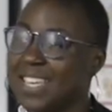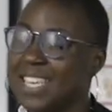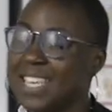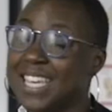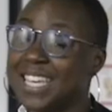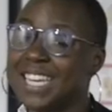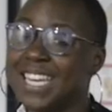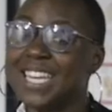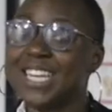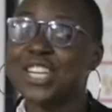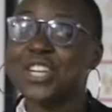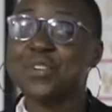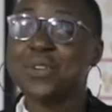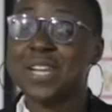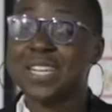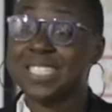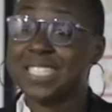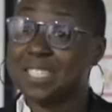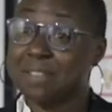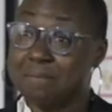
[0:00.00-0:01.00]
You need to
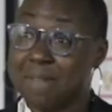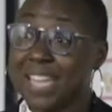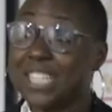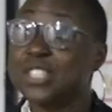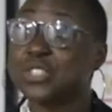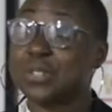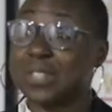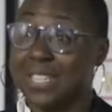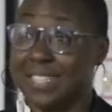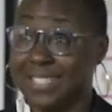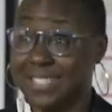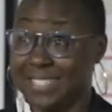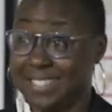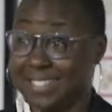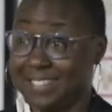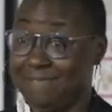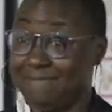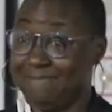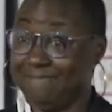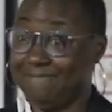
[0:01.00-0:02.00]
create some
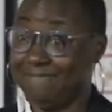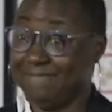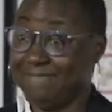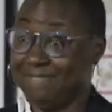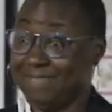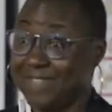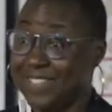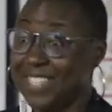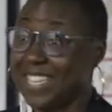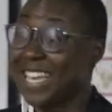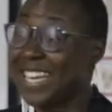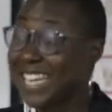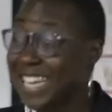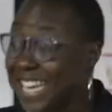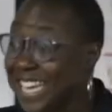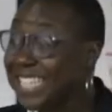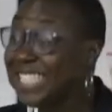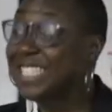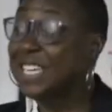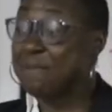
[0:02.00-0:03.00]
metrics. You
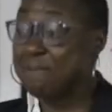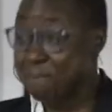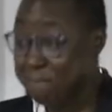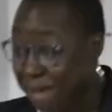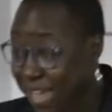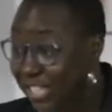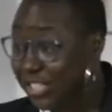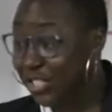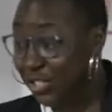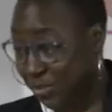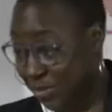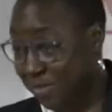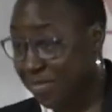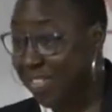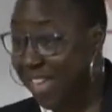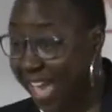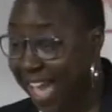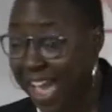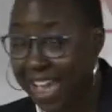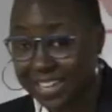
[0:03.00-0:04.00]
need to measure
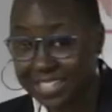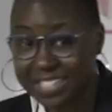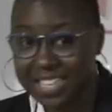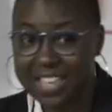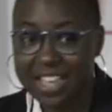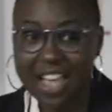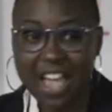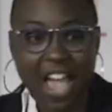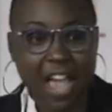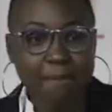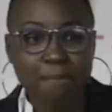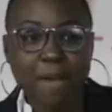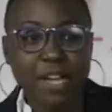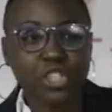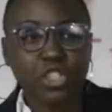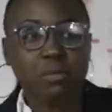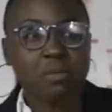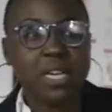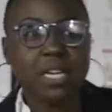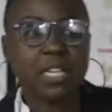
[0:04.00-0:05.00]
that. And
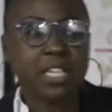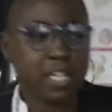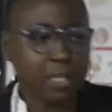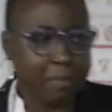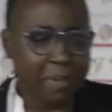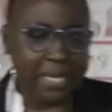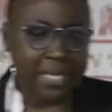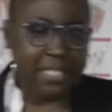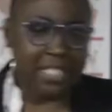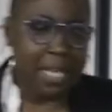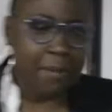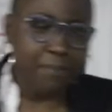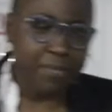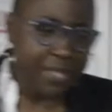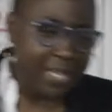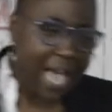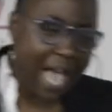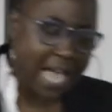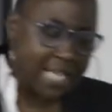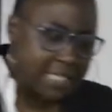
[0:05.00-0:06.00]
measurement could be
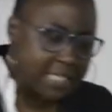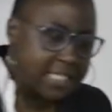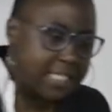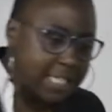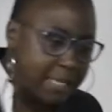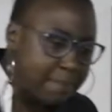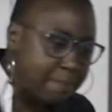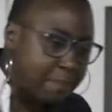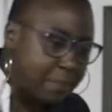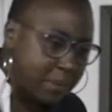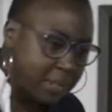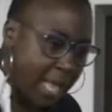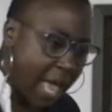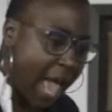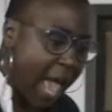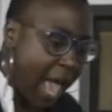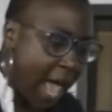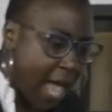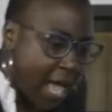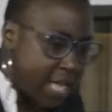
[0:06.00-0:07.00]
something as simple
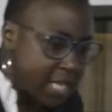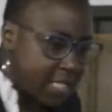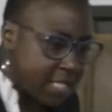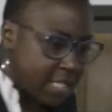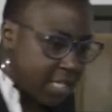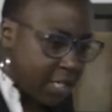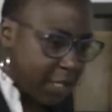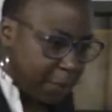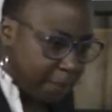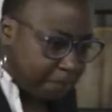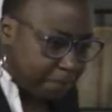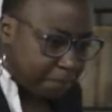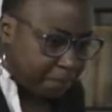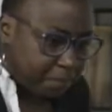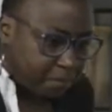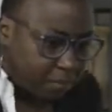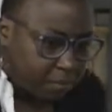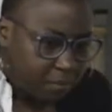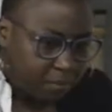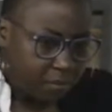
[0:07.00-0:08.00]
as,
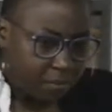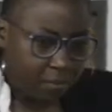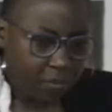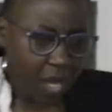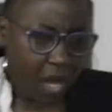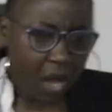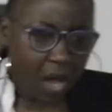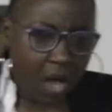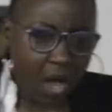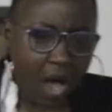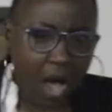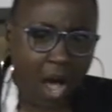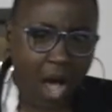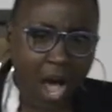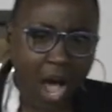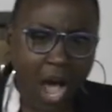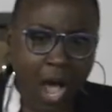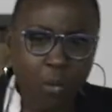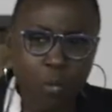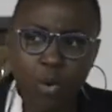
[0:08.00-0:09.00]

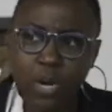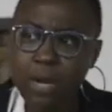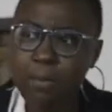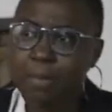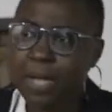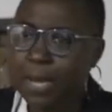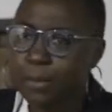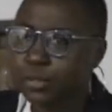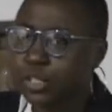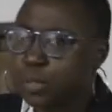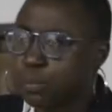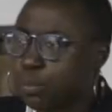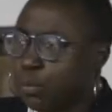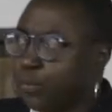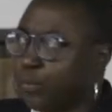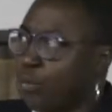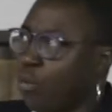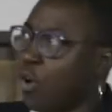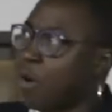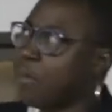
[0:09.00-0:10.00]
I want to be able to
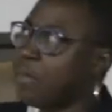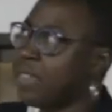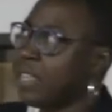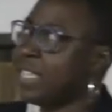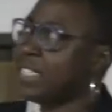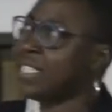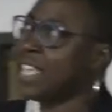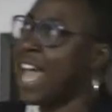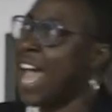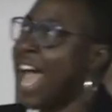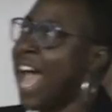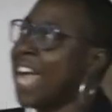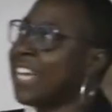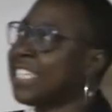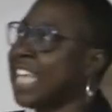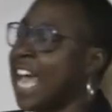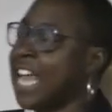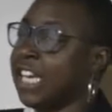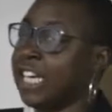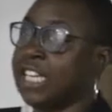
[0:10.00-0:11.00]
perform this
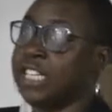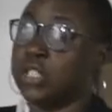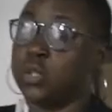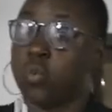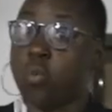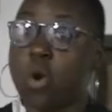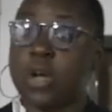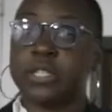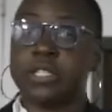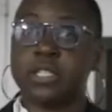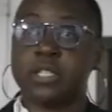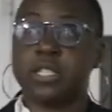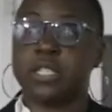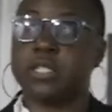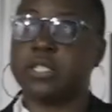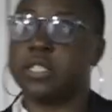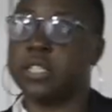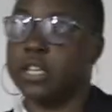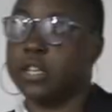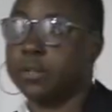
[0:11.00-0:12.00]
act at least once
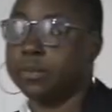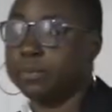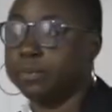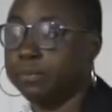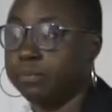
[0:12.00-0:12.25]
this year.